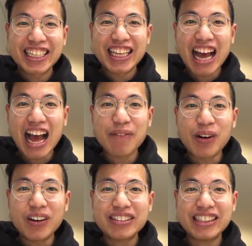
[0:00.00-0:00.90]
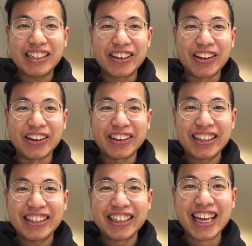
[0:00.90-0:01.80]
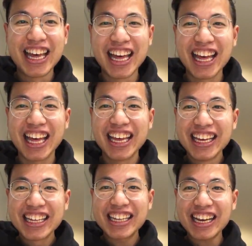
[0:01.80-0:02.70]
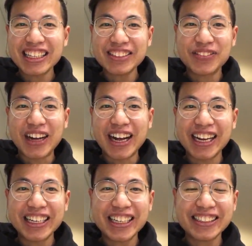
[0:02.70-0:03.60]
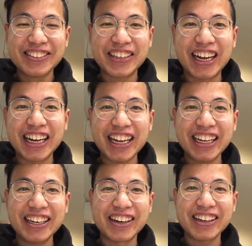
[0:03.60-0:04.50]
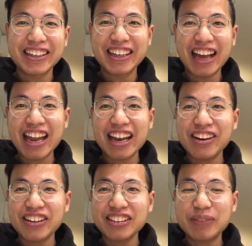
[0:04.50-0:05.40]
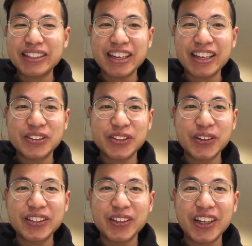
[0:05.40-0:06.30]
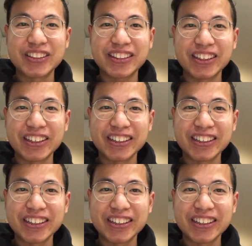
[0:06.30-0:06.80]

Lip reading: I'm Aussie though. No, that's fine. That's fine. I know. And I know you speak Diaozhou as well, so